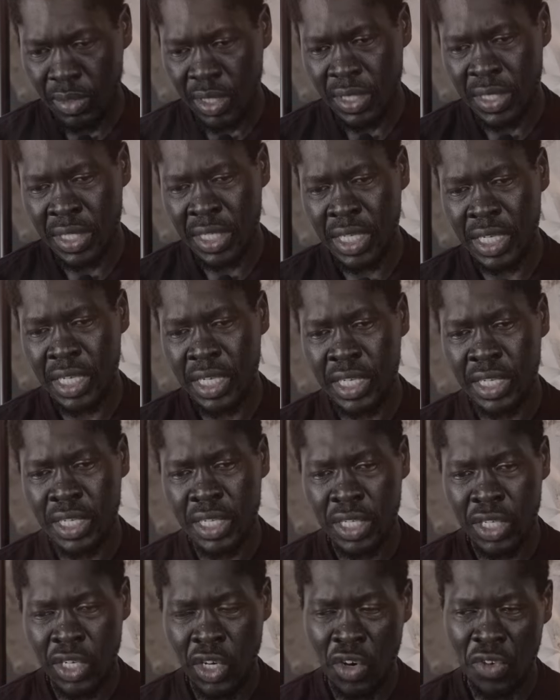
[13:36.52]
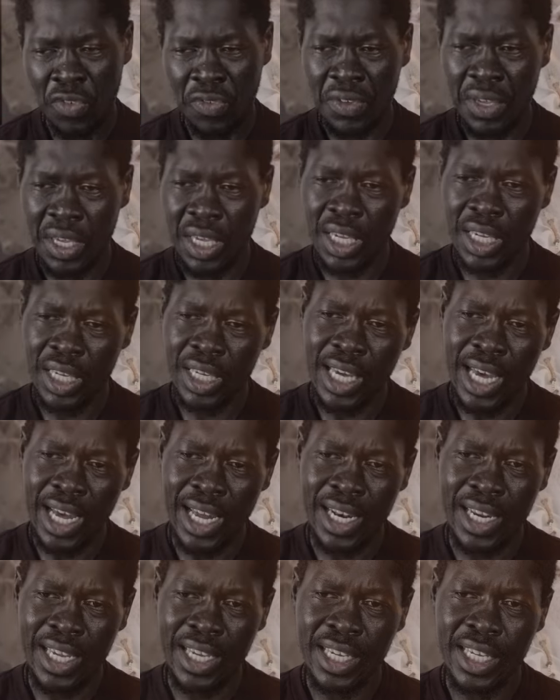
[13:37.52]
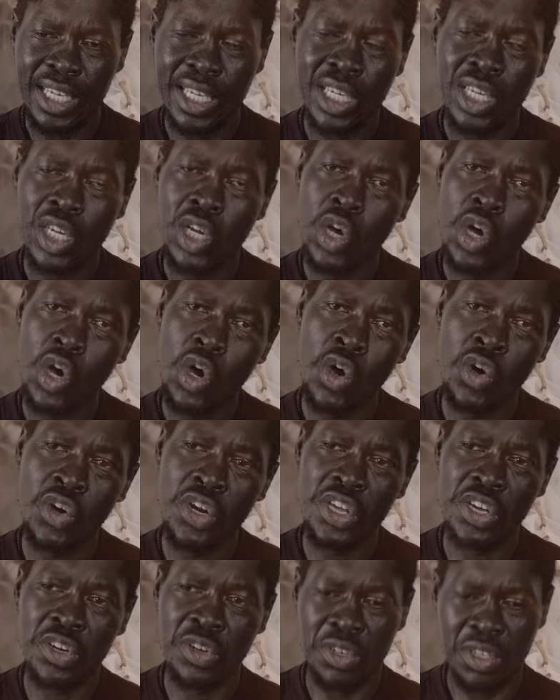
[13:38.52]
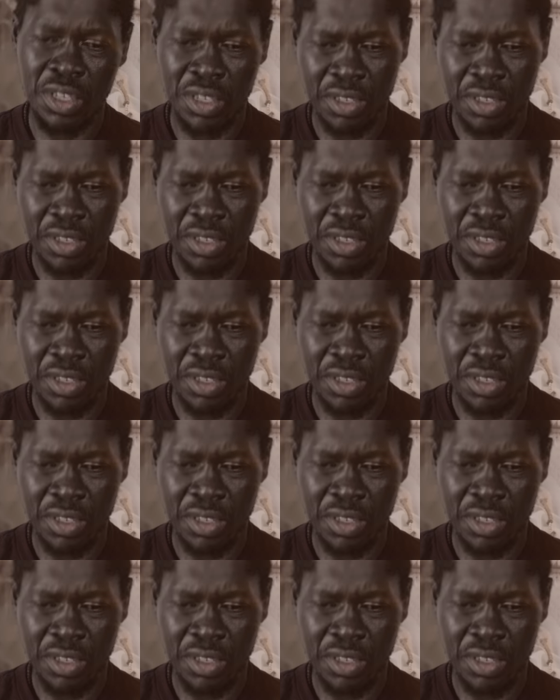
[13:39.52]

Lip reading: tea, coffee, garlic, onion.